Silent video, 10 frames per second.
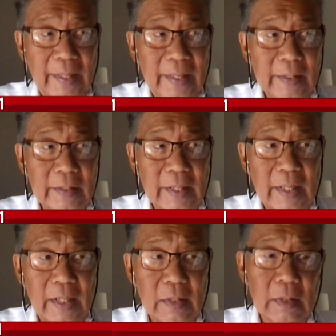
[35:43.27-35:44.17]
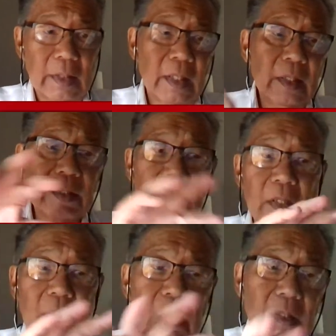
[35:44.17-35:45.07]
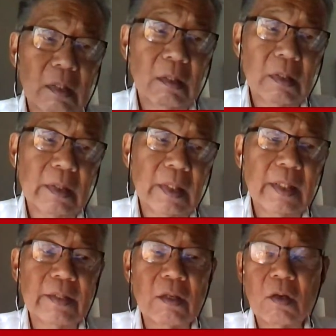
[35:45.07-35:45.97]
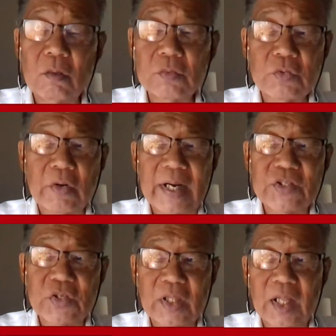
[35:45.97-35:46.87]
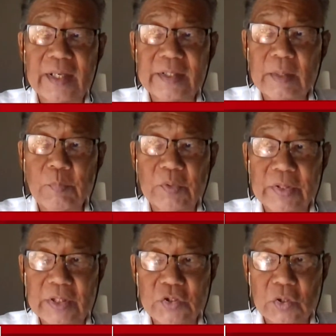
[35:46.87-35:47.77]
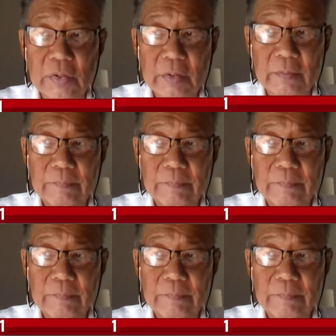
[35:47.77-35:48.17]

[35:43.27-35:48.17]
and that none of the none of the holes are actually lined up with each other